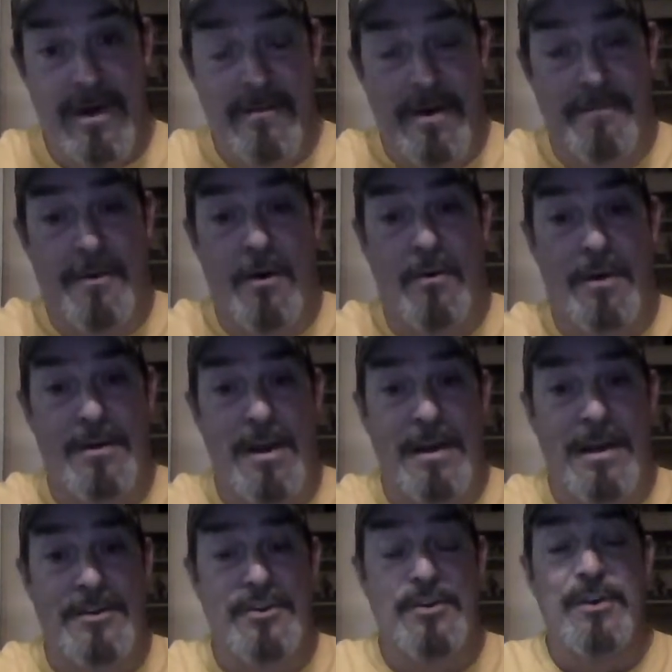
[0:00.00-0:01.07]
come up on it. I
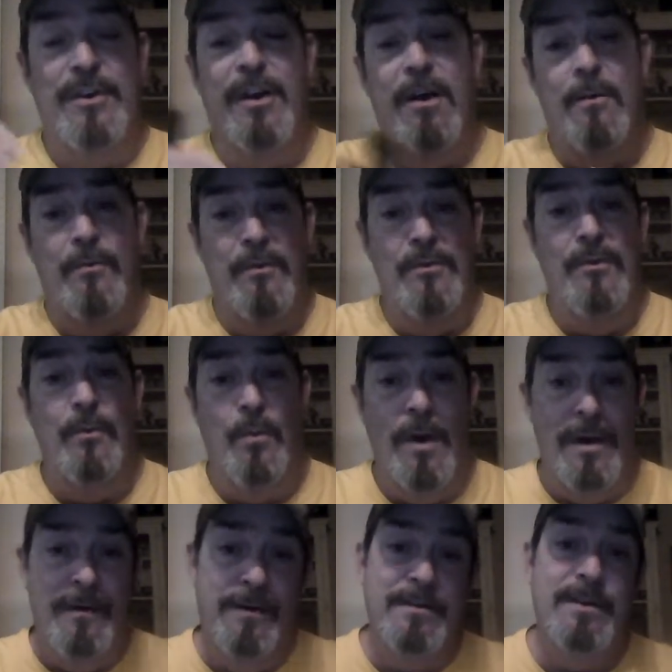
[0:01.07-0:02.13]
guess you could go through the
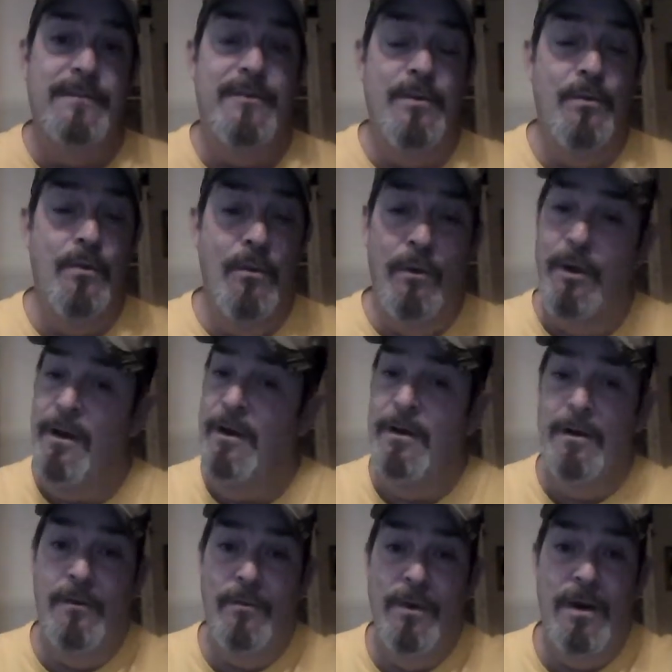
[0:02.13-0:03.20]
windows if you
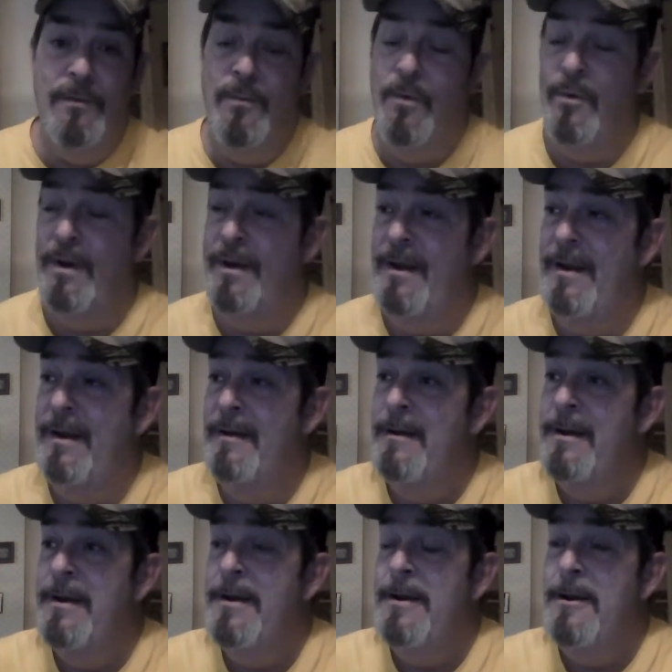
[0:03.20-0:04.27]
really, really wanted in it.
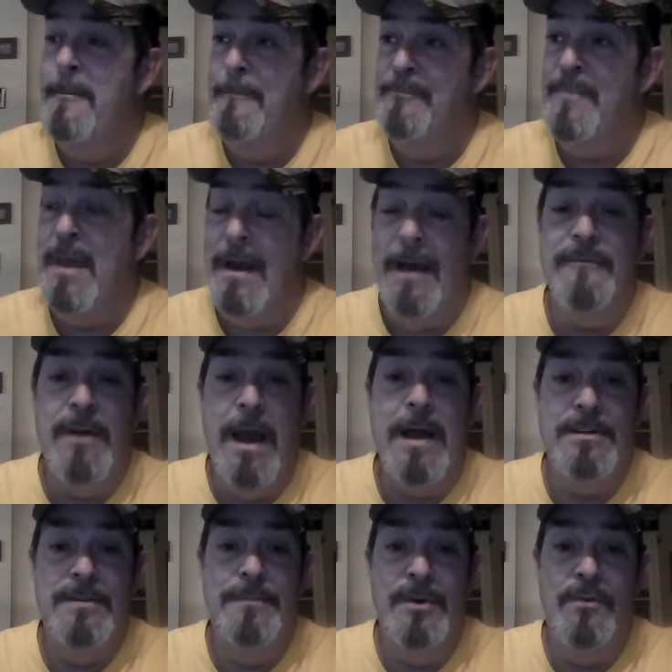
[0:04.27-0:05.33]
And I've
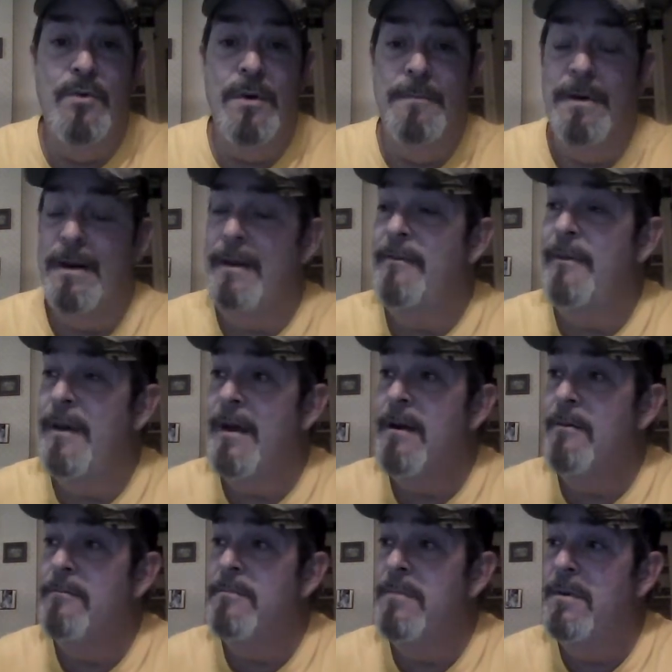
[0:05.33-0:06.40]
got some equipment in
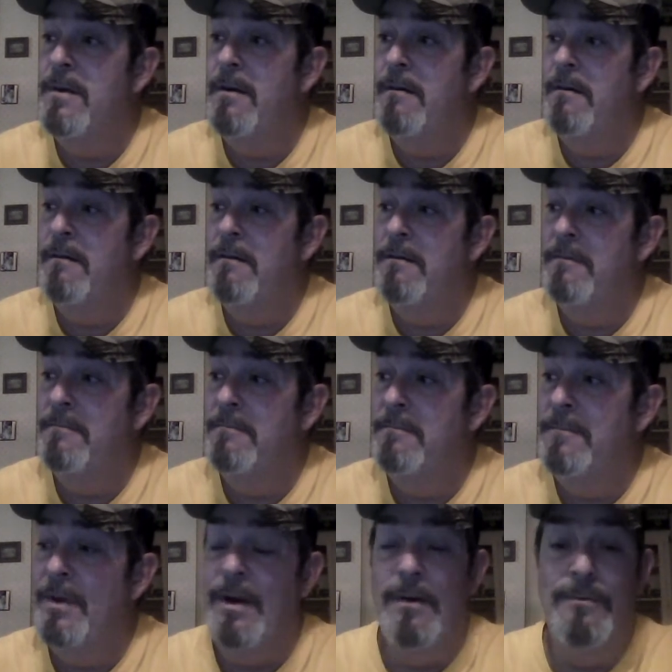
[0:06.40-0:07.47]
there.
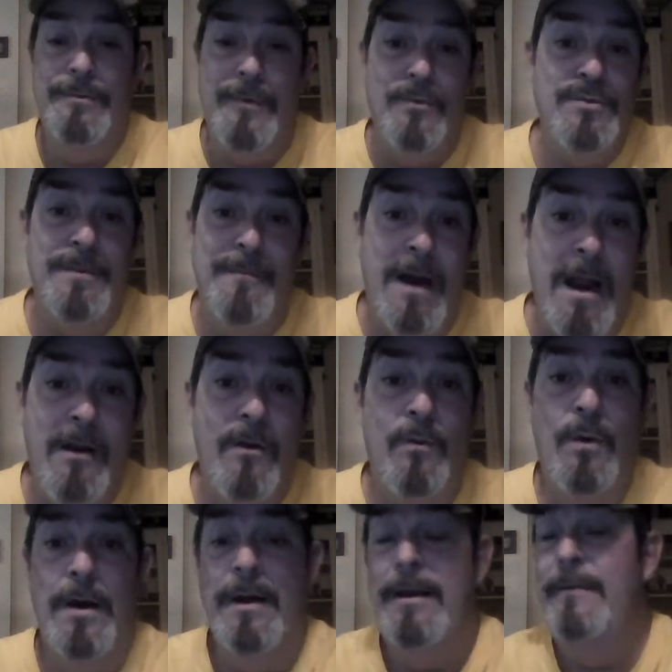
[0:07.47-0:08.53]
Of course, a
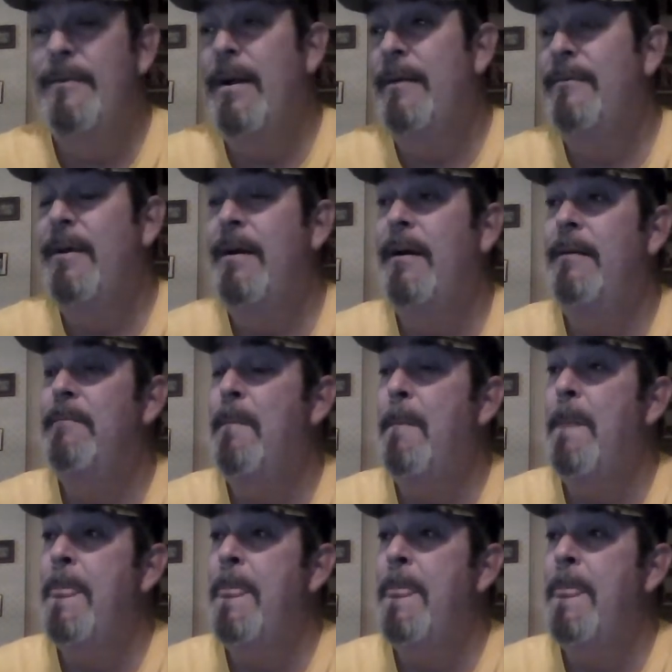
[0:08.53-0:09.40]
microwave, and I've got